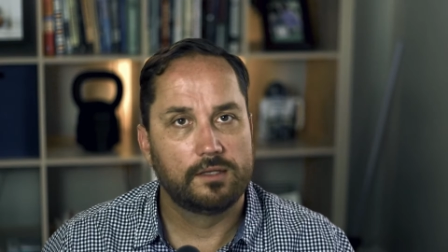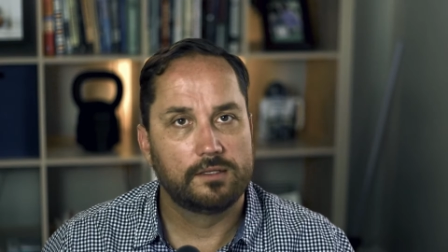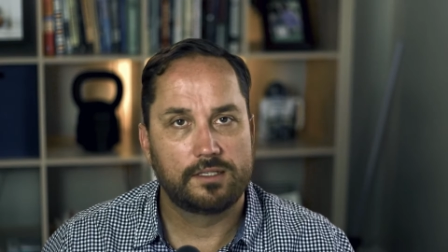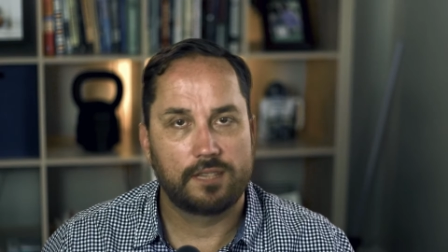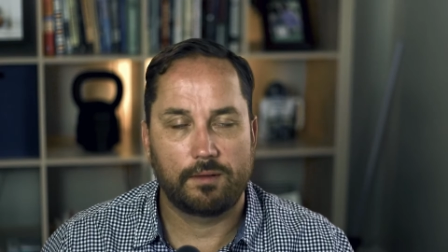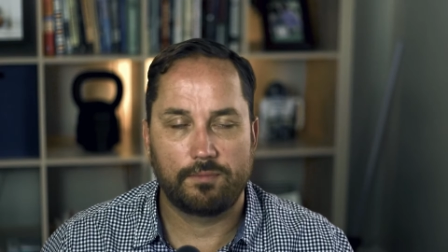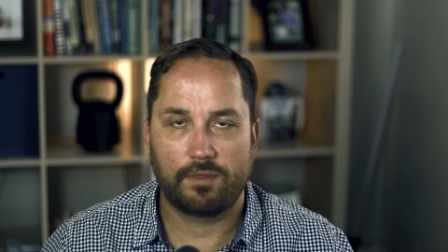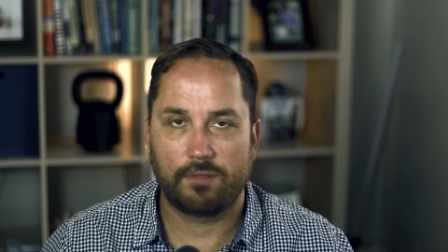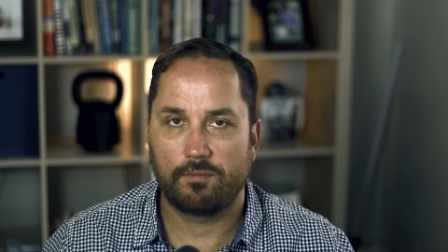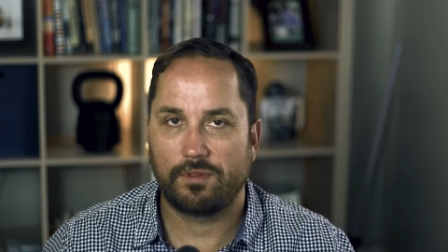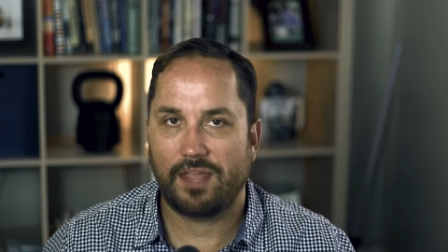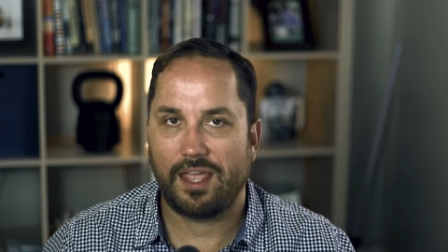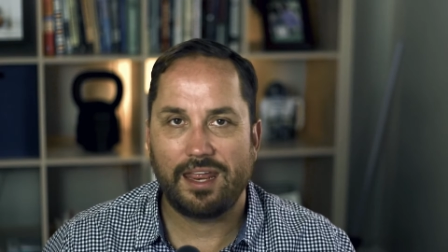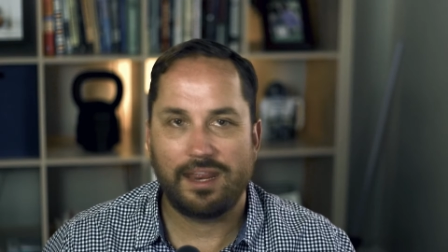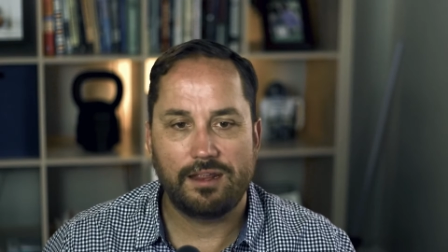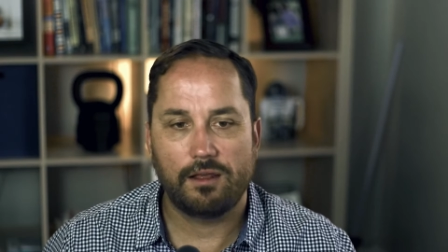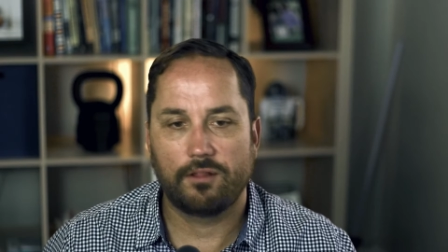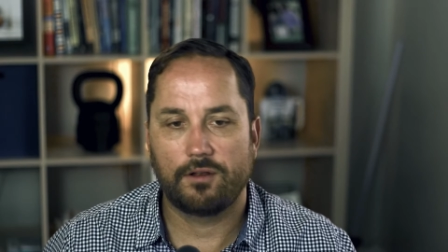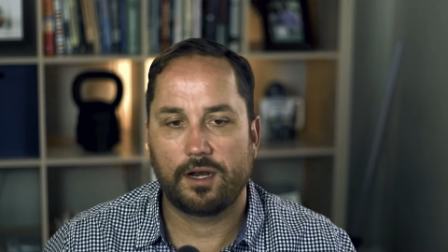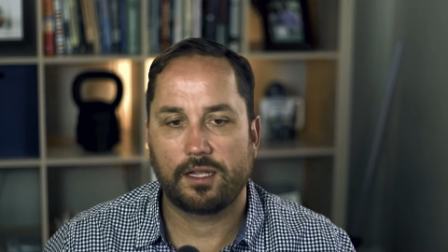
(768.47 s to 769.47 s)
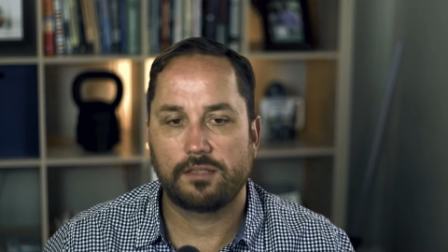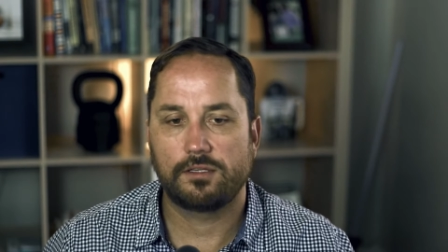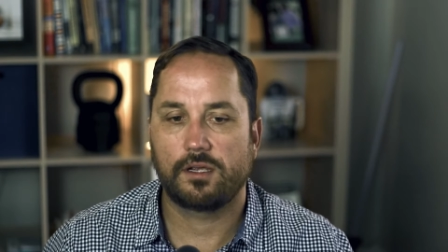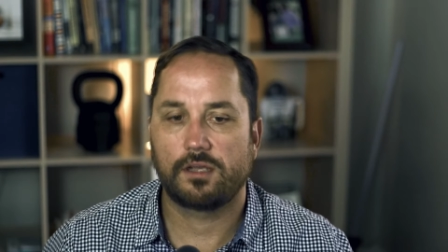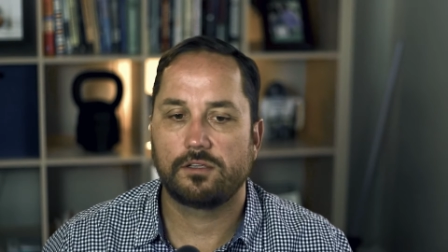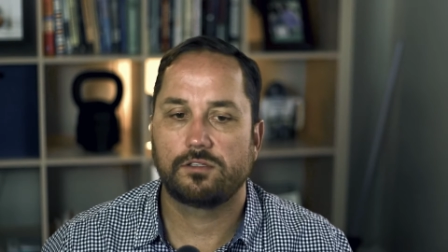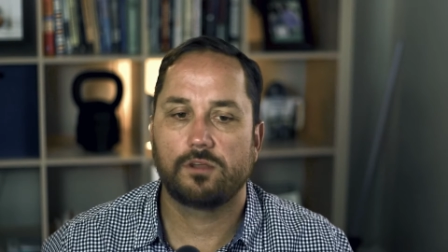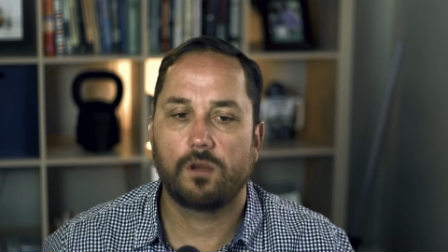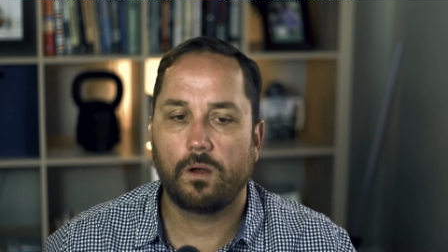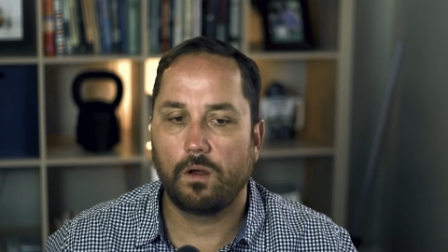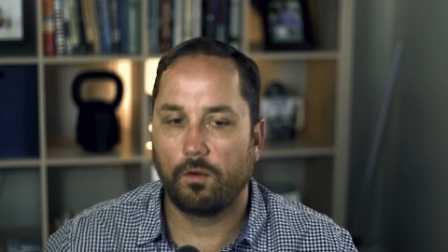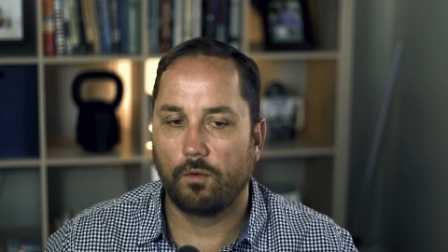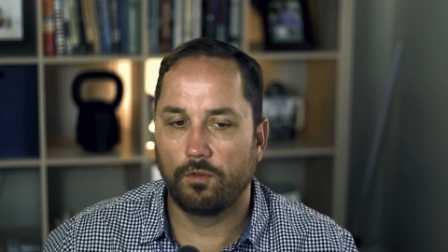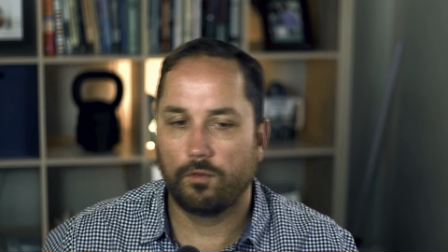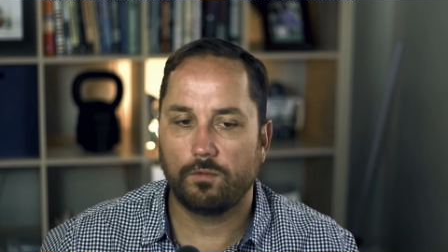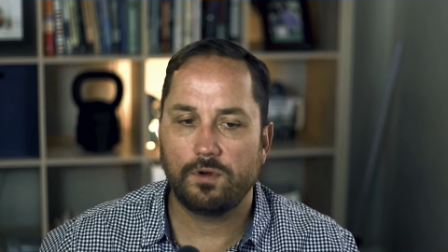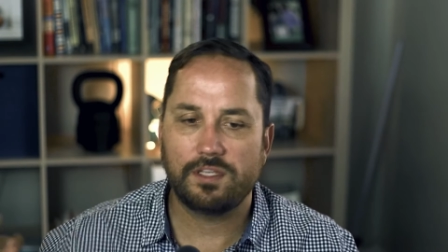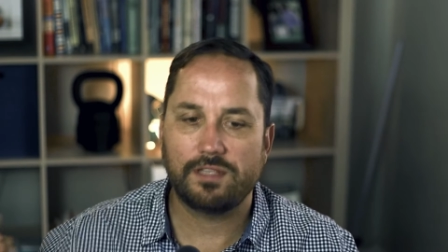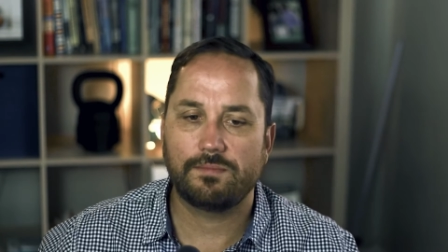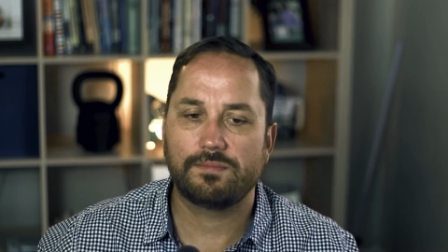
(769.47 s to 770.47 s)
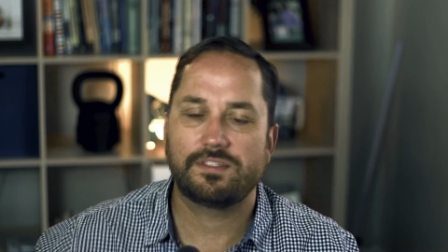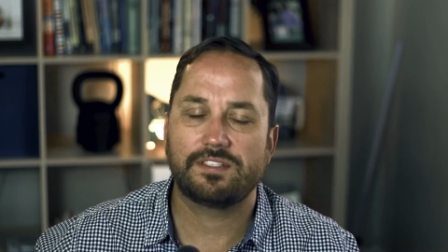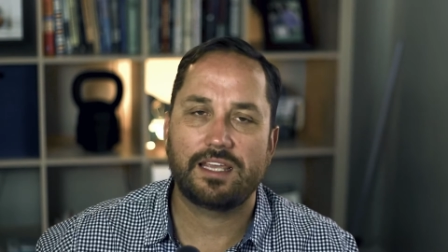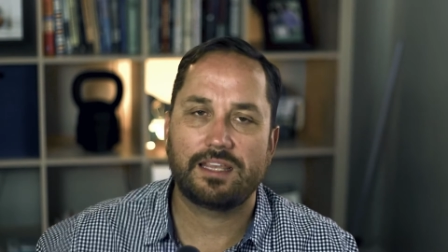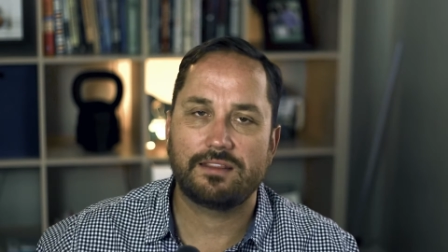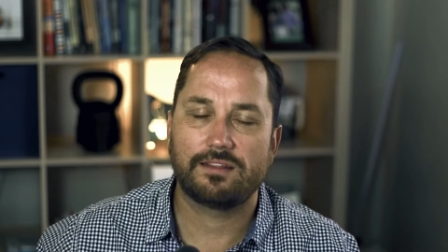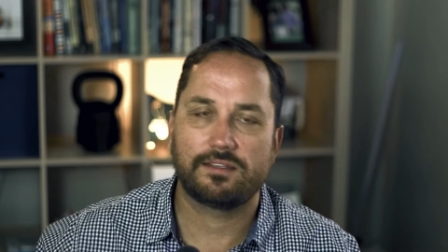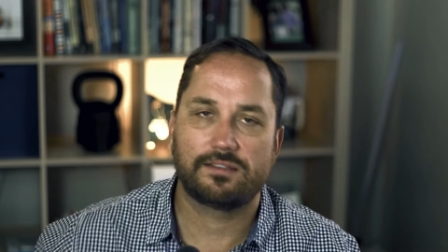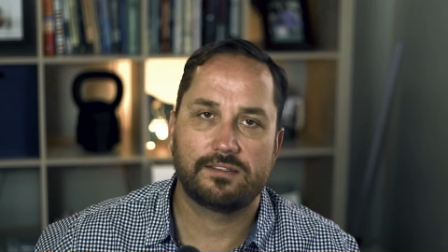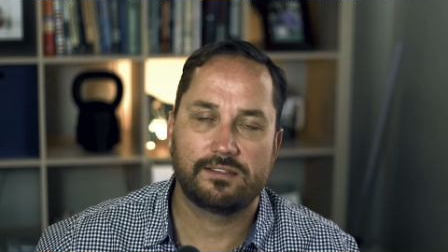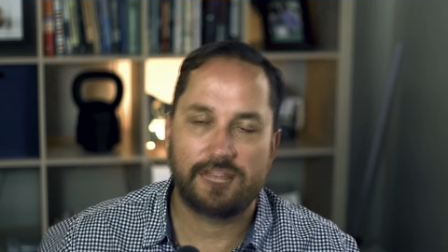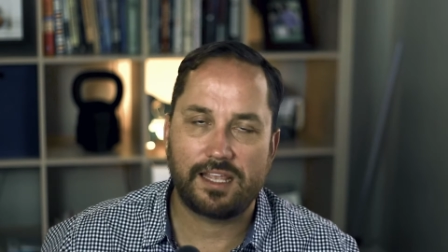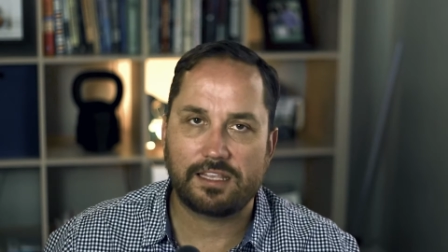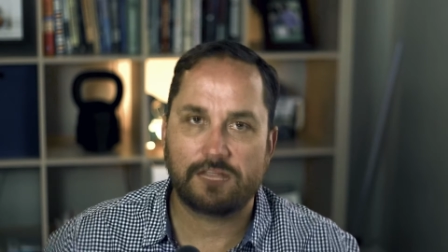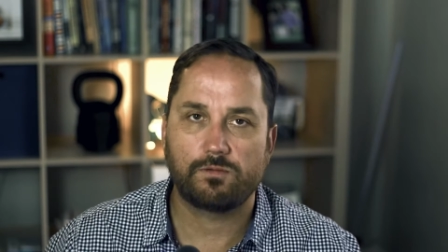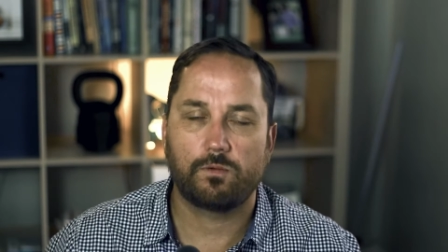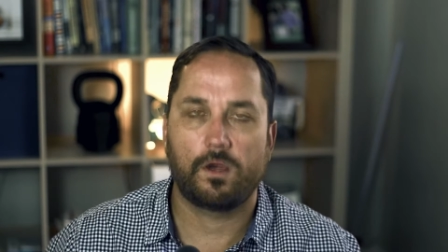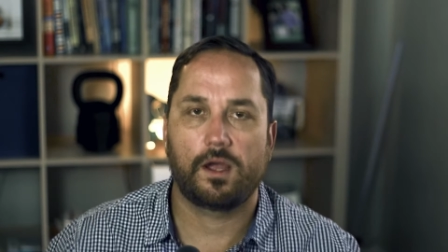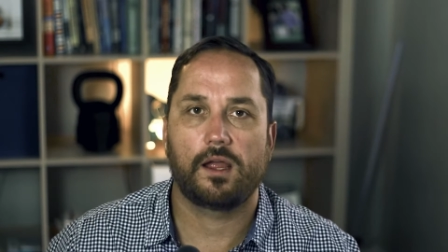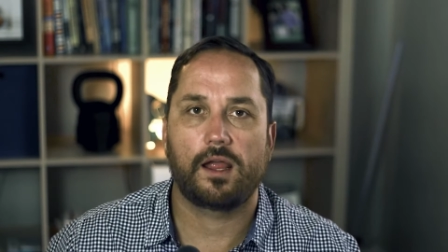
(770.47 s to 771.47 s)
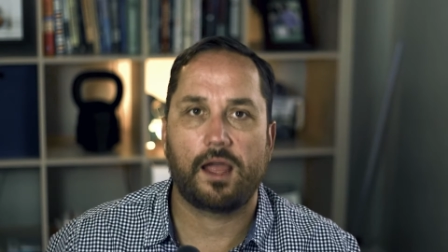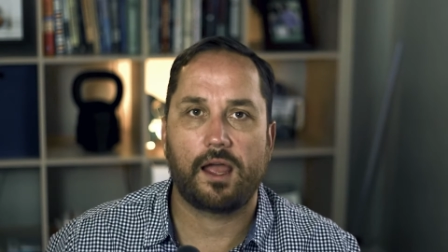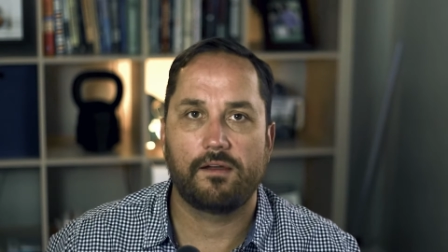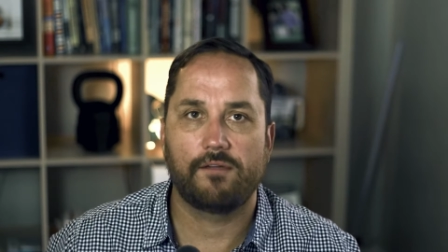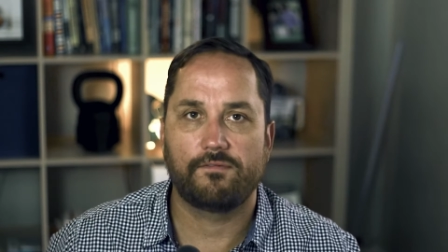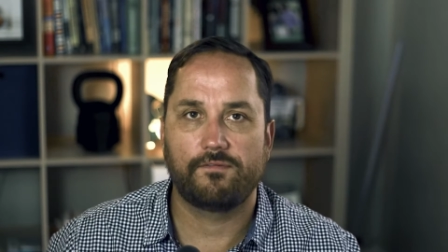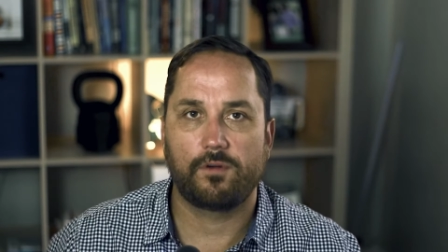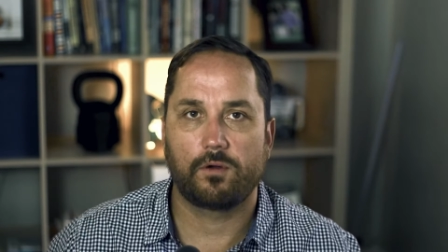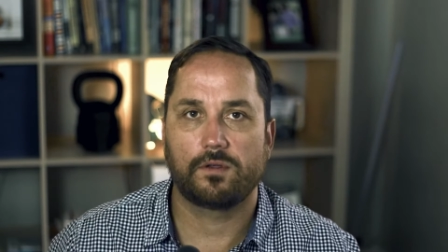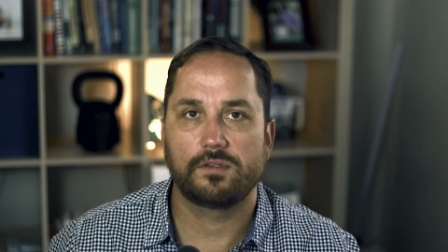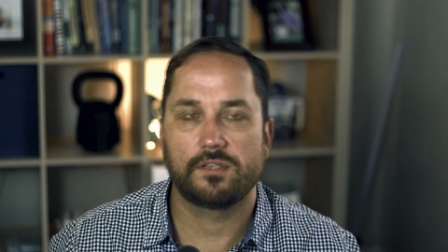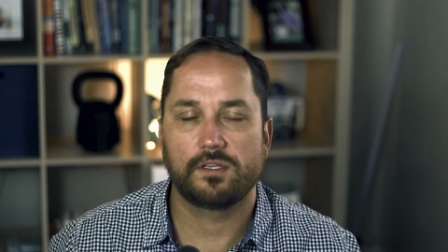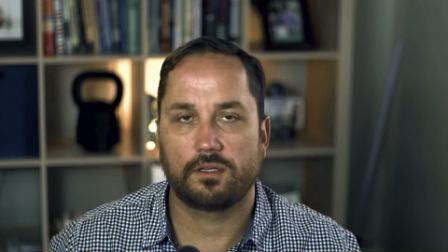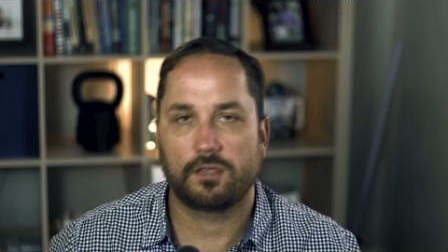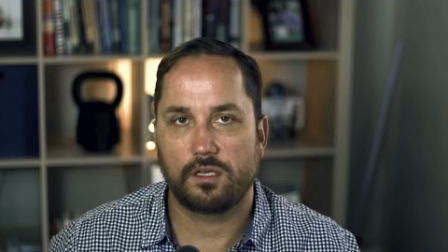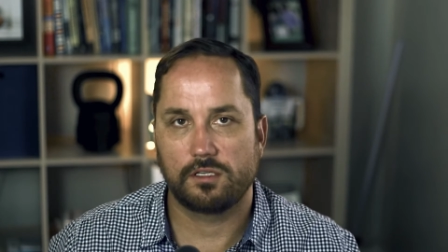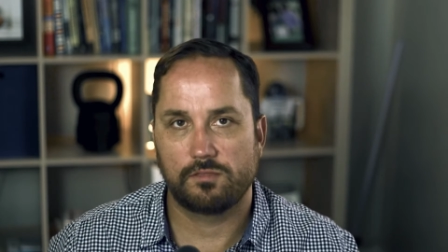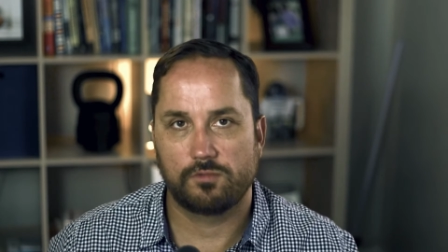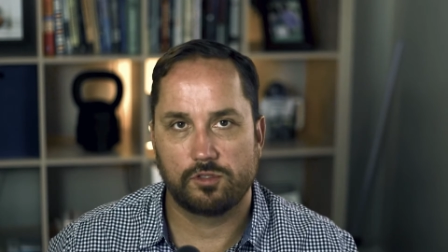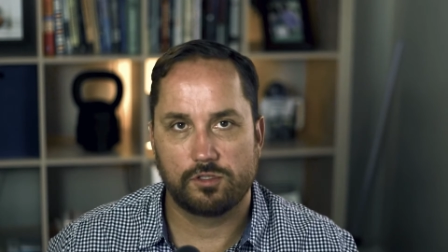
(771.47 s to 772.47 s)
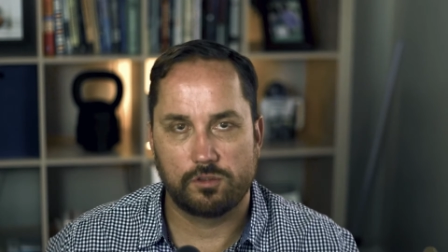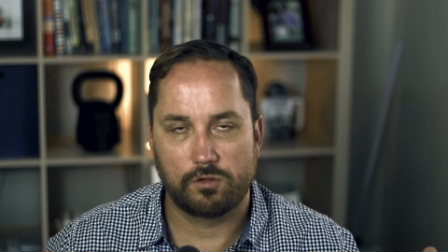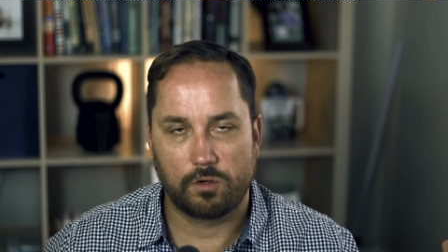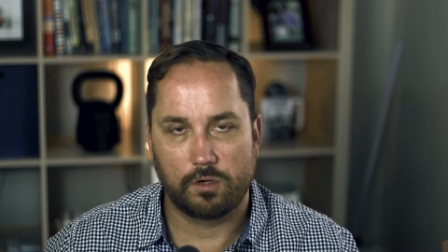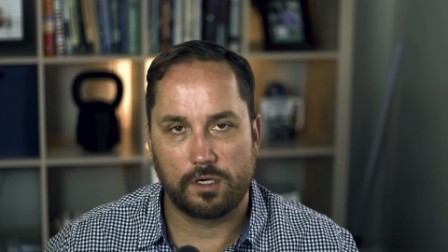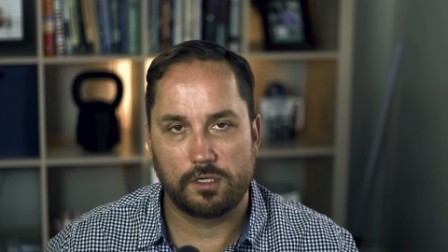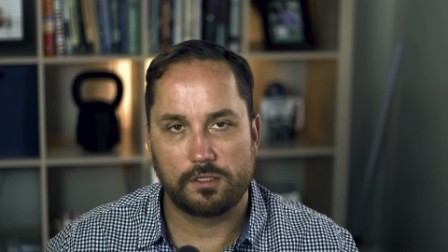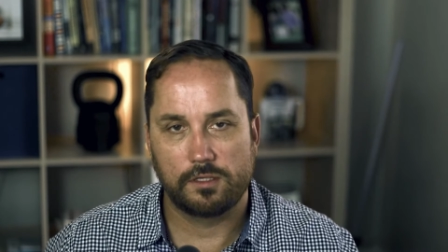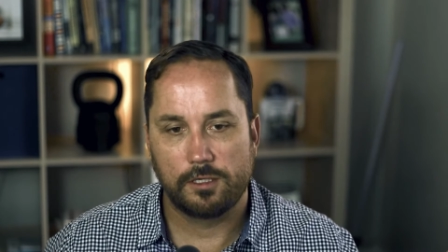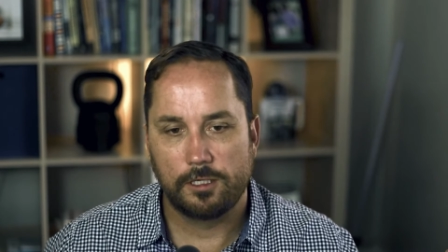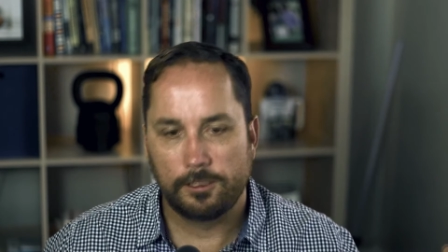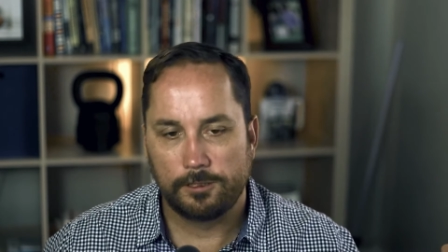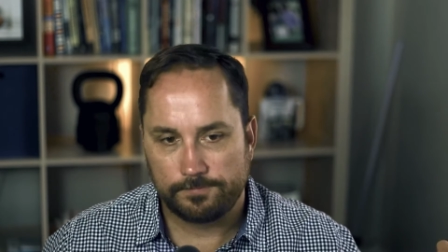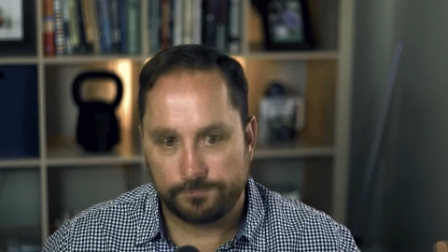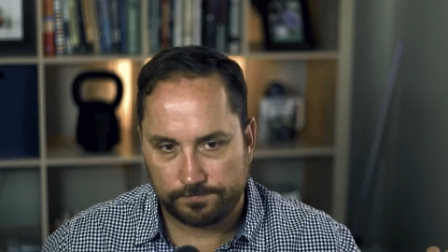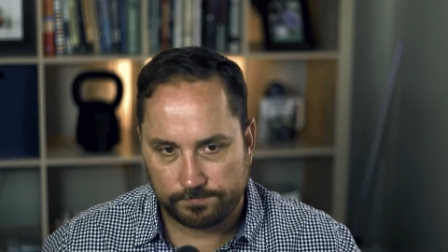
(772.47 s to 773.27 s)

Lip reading: Same thing with any other exercise. So the reason I'm saying this is that's why I focus on customer stories.